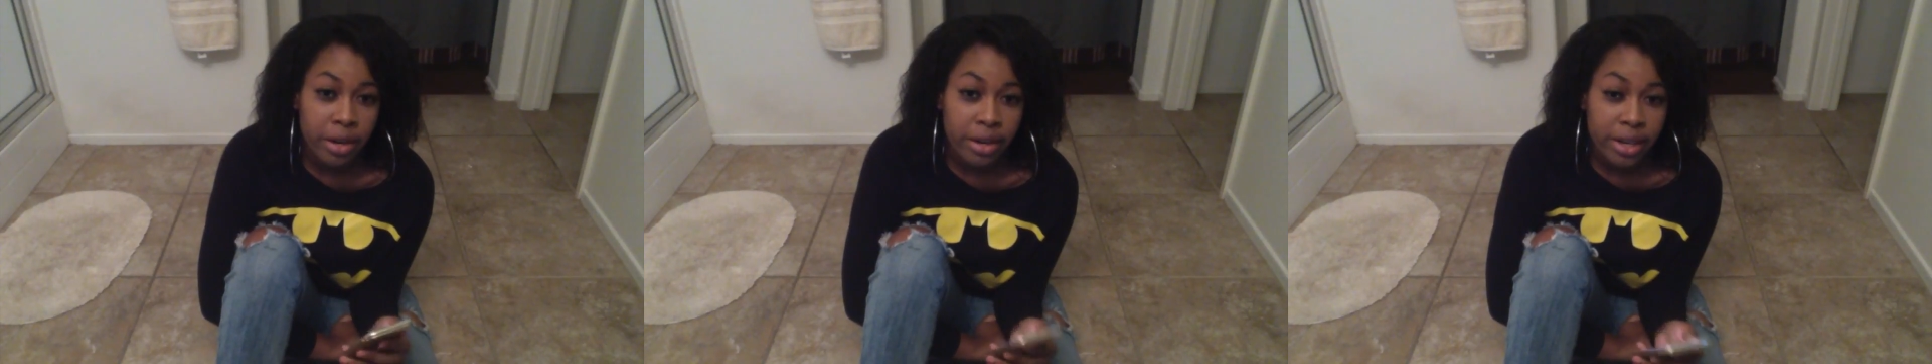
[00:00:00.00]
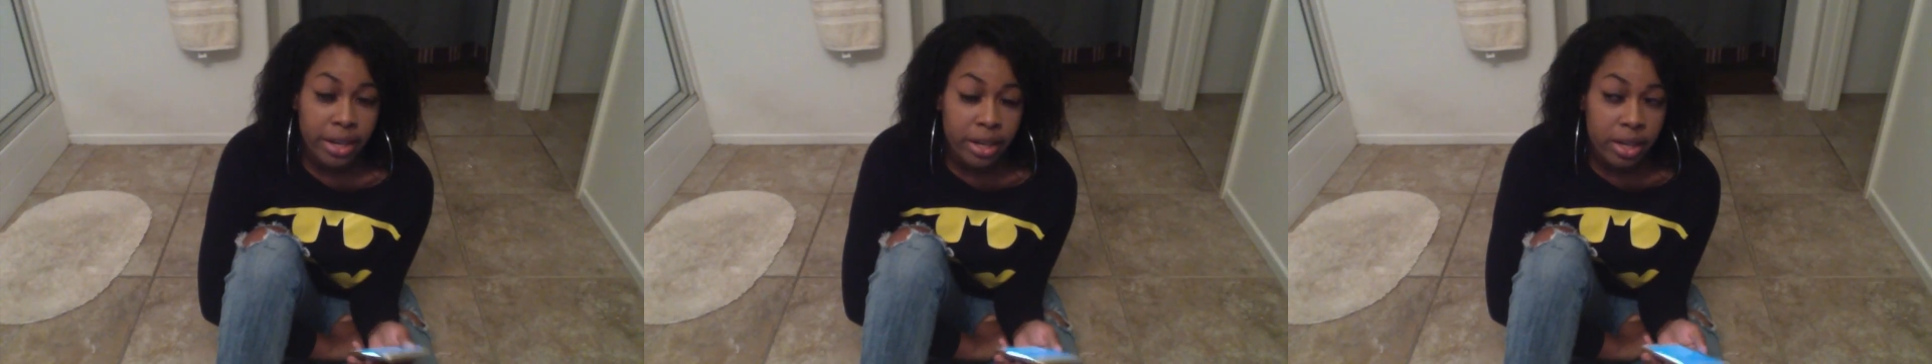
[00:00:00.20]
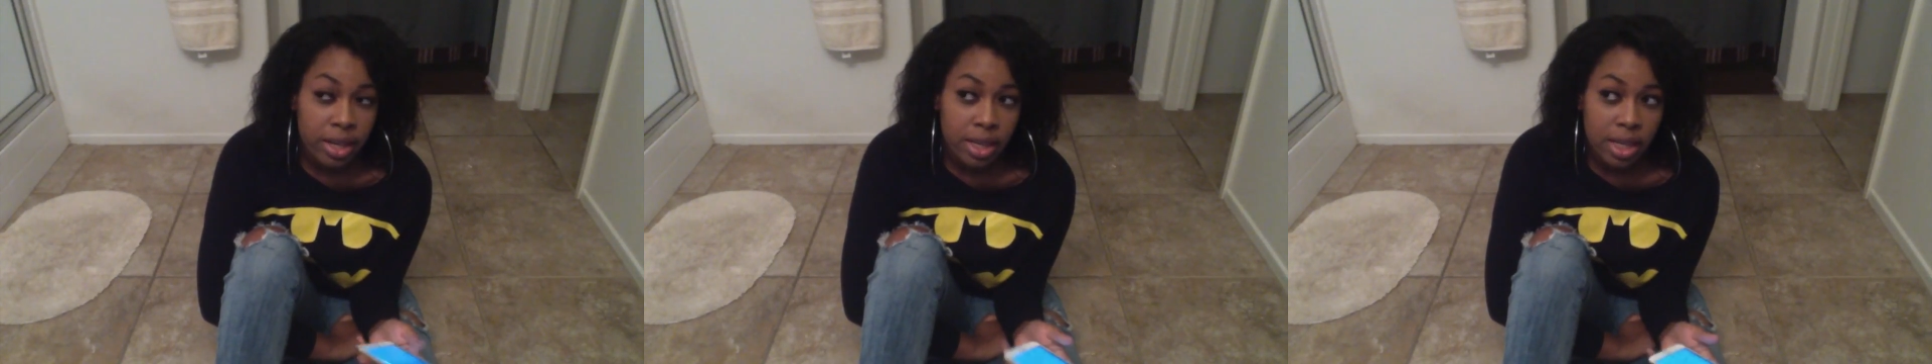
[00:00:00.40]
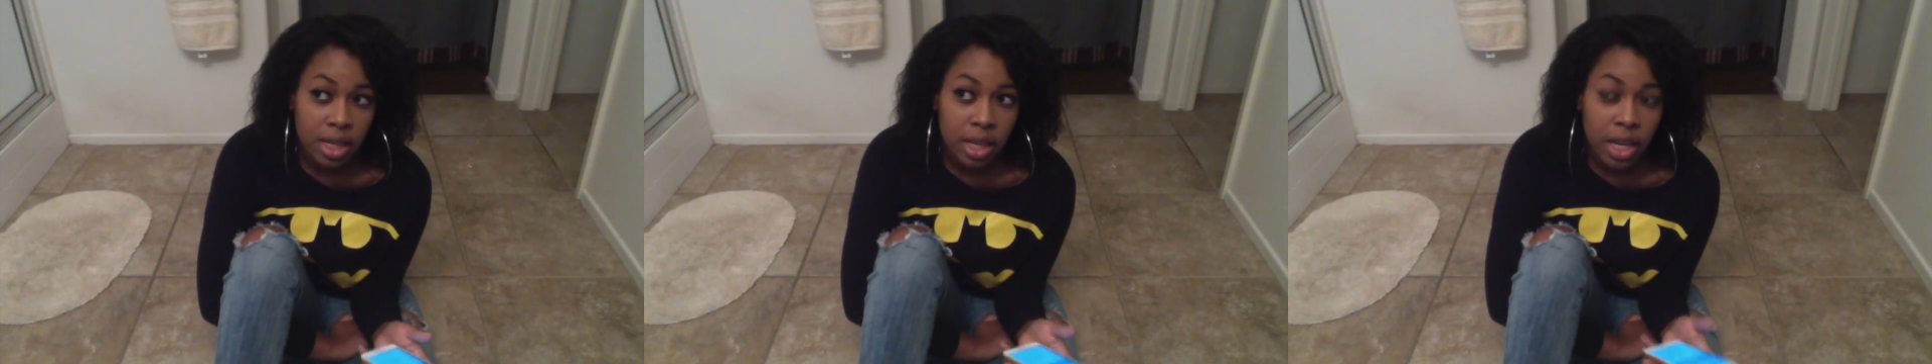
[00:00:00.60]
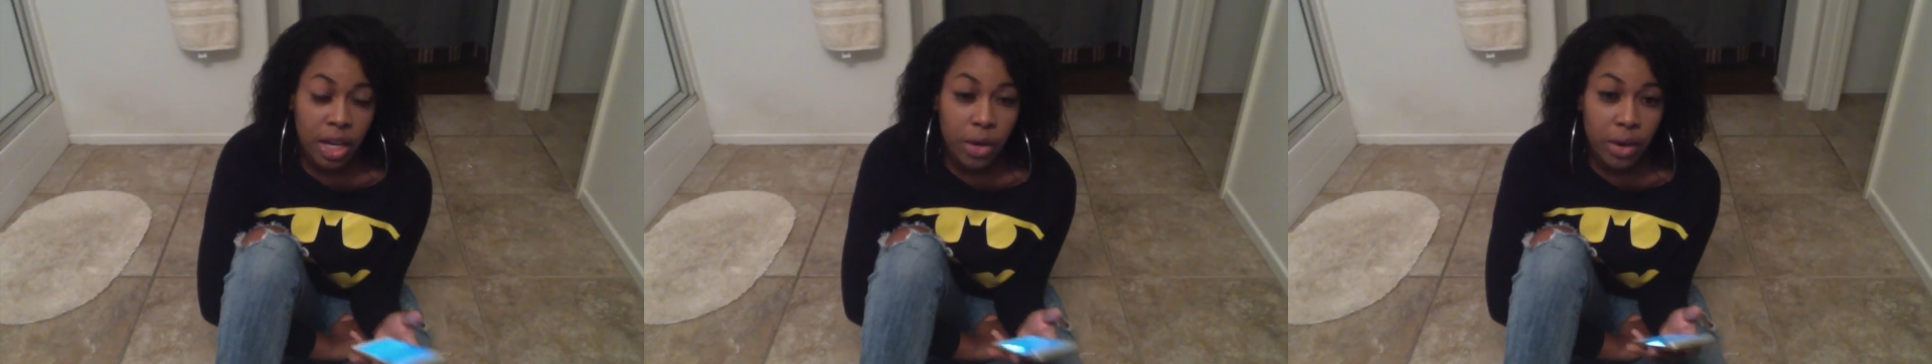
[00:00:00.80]
periods
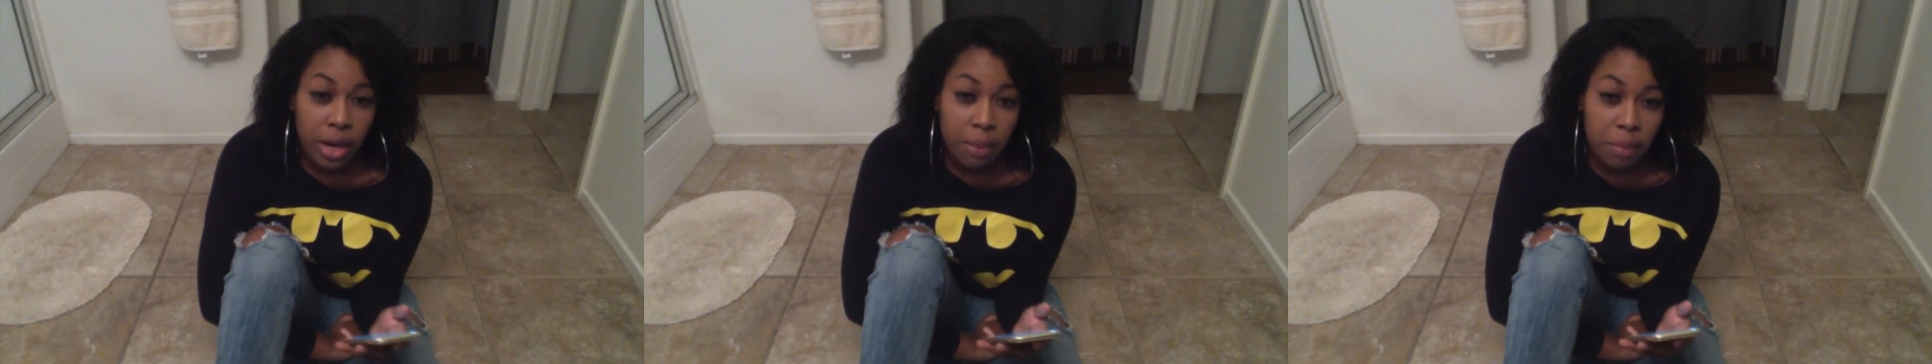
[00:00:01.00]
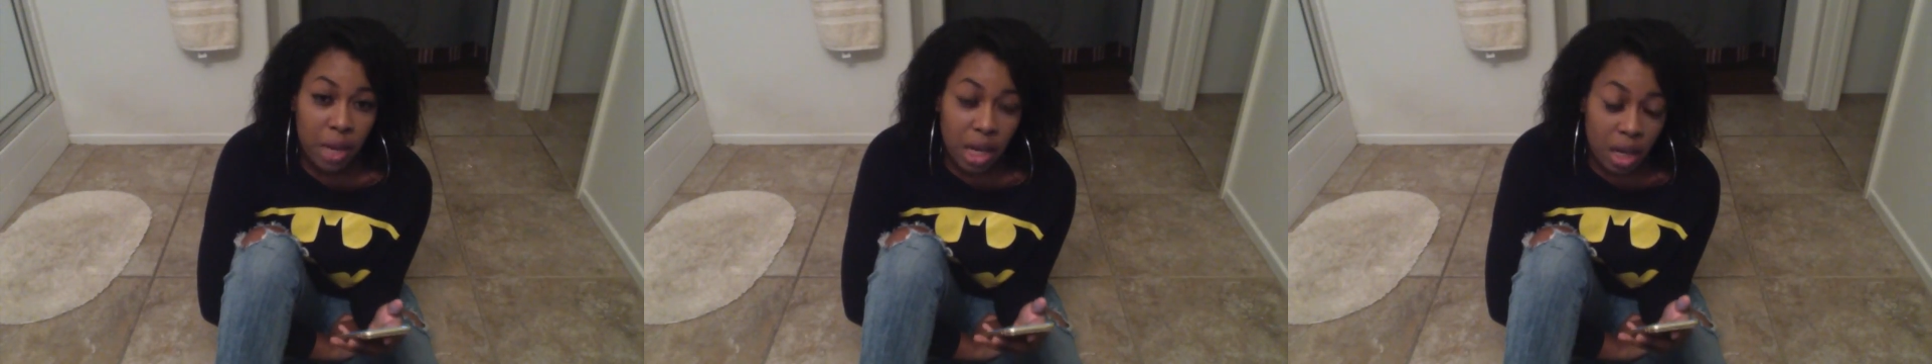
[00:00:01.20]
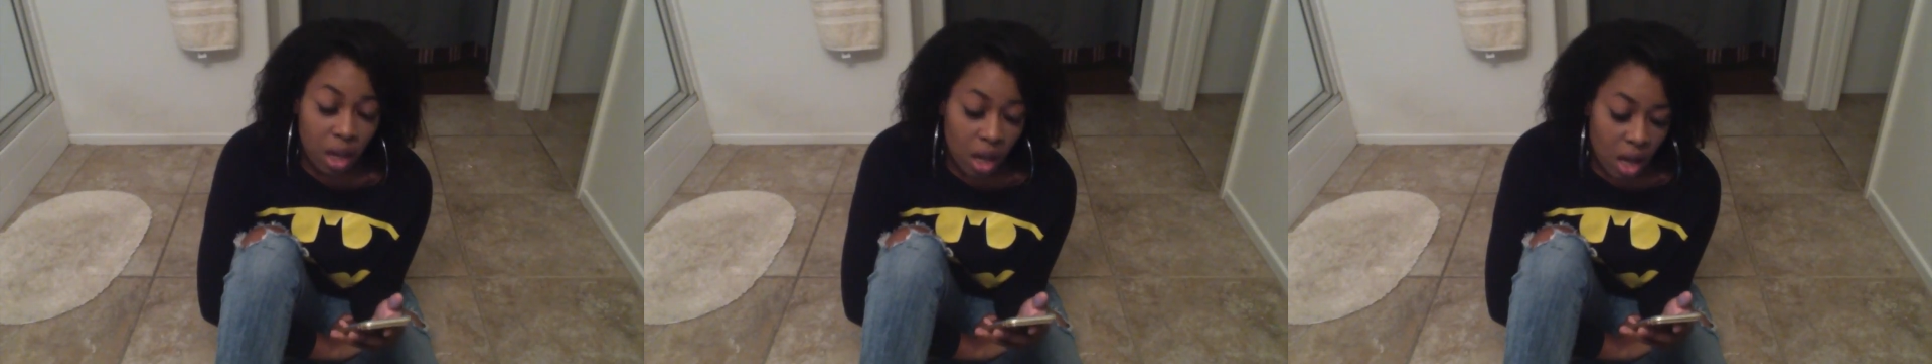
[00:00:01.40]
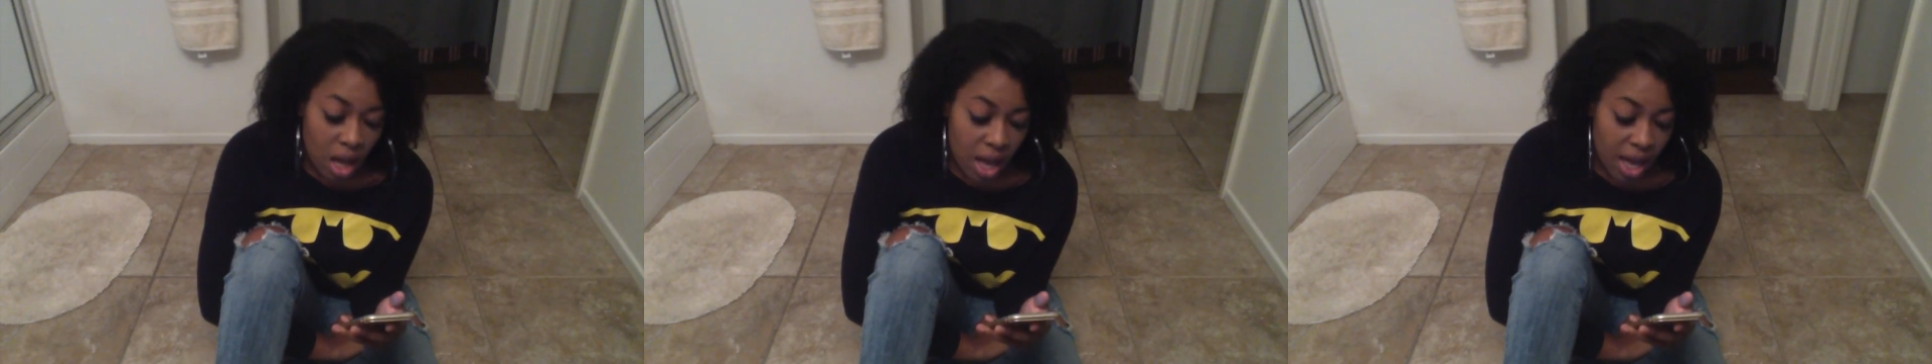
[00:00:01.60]
and like cramping.